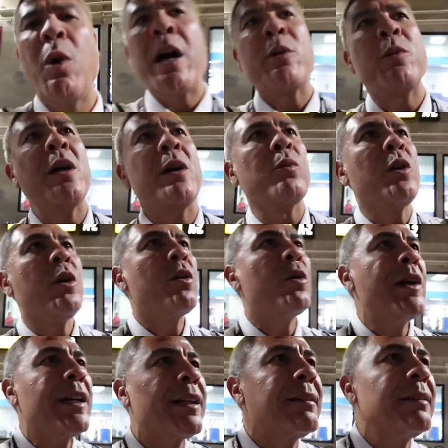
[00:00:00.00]
walk around real
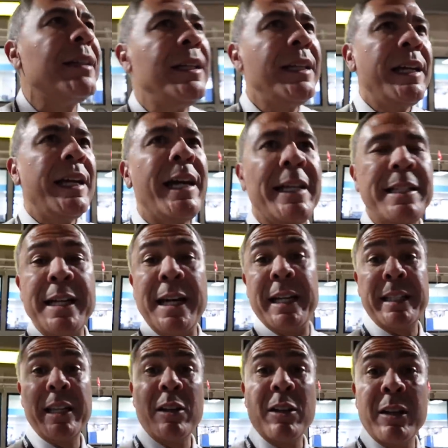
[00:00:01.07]
quick and
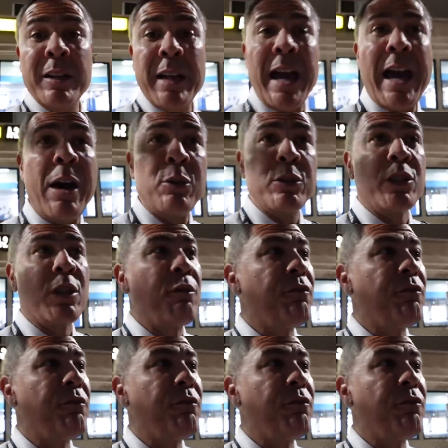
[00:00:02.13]
get on out to